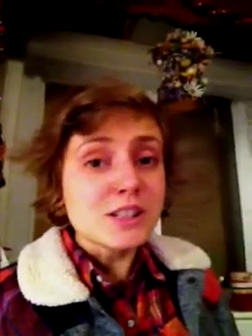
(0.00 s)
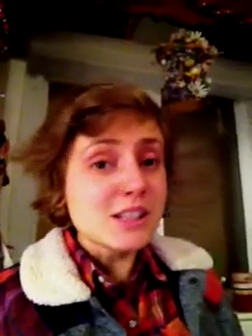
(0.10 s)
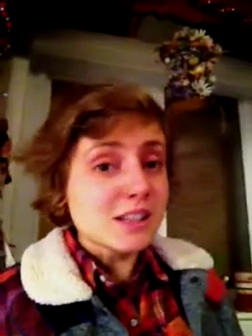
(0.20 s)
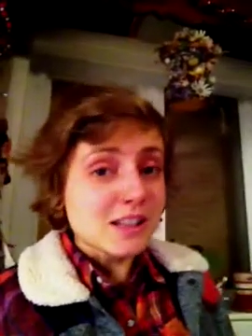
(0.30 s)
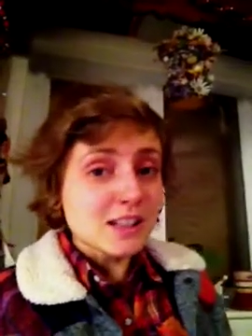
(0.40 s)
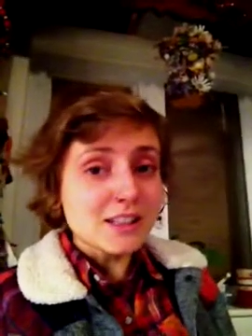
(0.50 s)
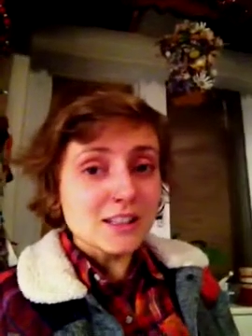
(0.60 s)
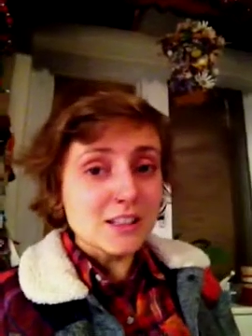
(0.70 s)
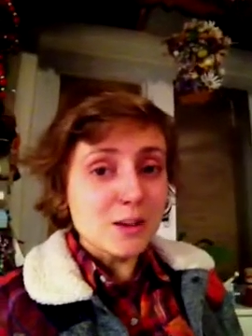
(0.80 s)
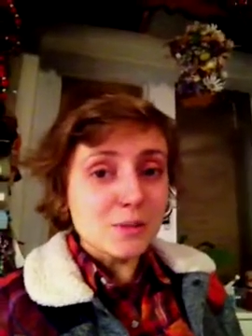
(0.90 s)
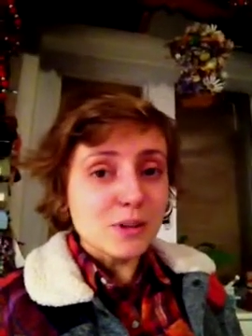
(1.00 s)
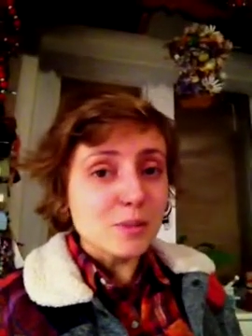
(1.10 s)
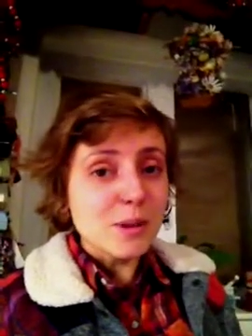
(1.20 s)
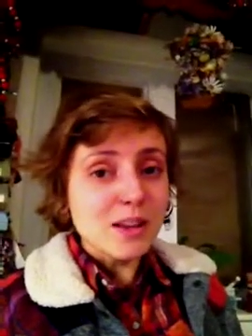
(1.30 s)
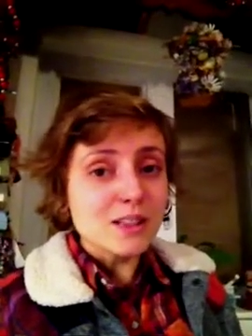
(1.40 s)
say that that's the number
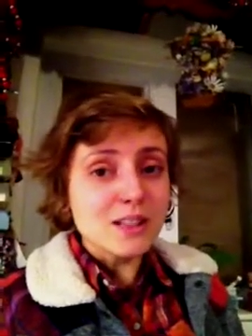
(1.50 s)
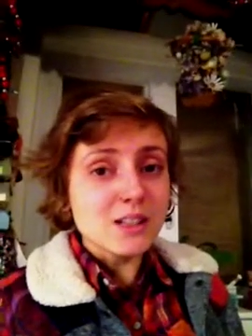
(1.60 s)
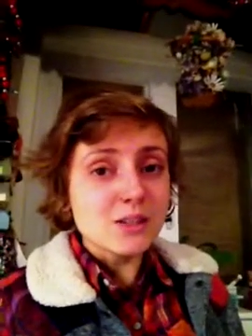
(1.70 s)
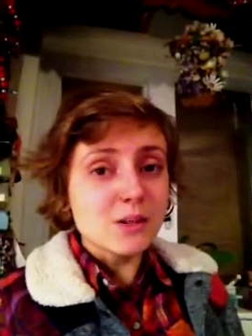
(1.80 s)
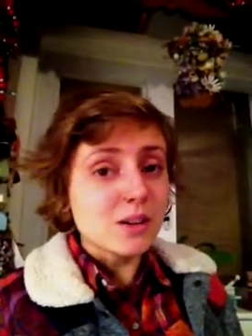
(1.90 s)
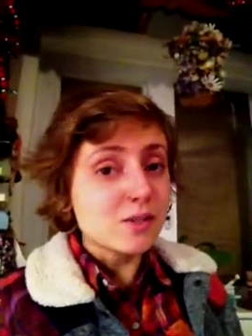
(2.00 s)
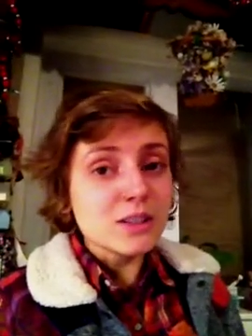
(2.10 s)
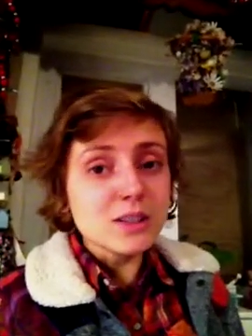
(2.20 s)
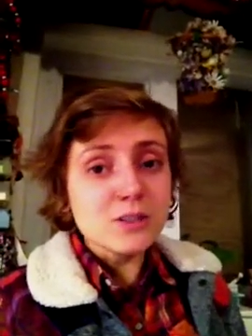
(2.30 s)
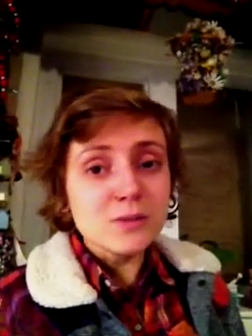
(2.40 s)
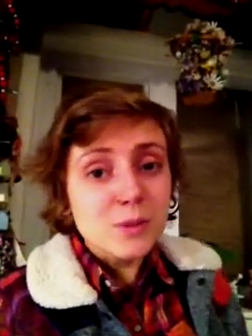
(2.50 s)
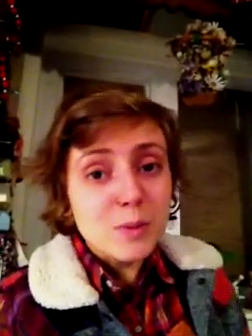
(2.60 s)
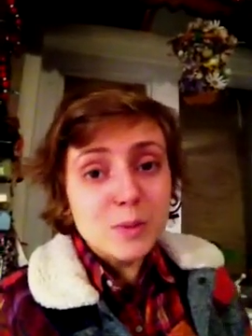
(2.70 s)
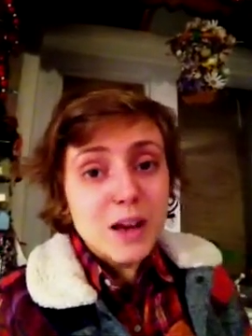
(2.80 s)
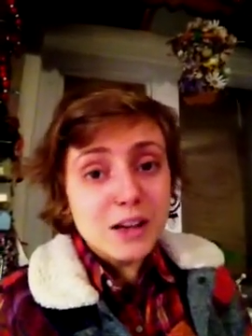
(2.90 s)
of pant size you are. It really doesn't
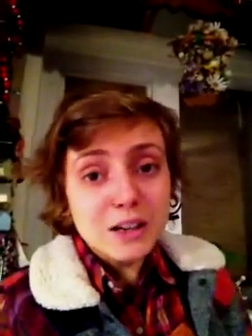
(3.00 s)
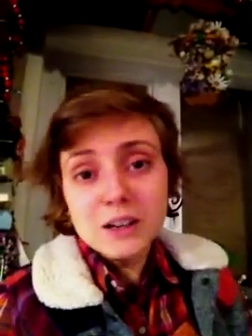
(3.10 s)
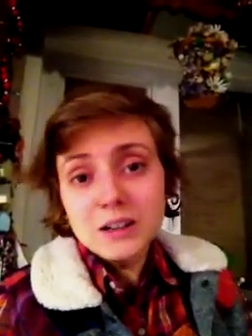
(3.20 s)
flippin' matter.